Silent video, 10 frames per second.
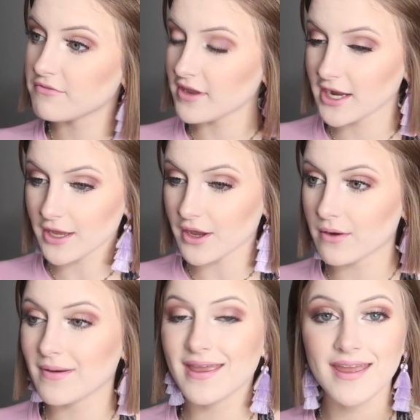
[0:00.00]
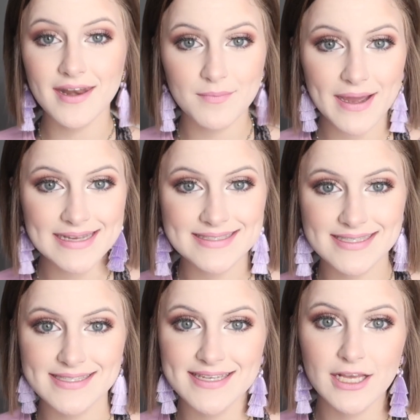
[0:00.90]
video in my
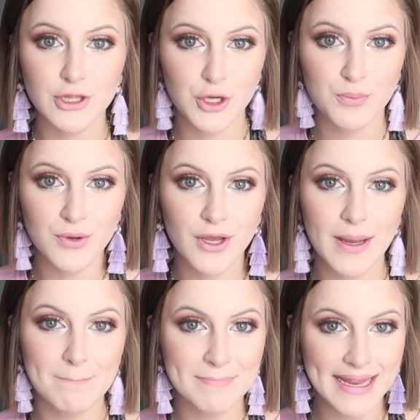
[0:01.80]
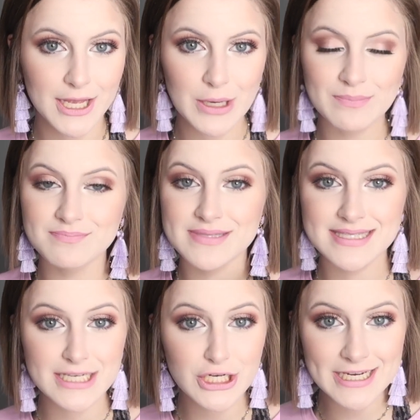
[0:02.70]
Disney lookbook makeup
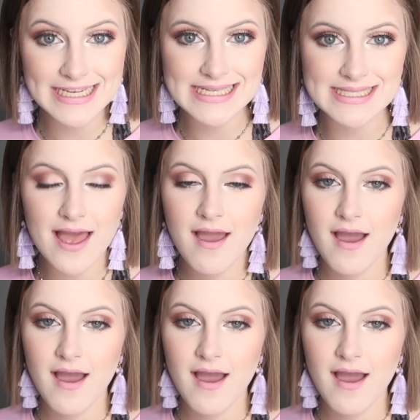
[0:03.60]
series.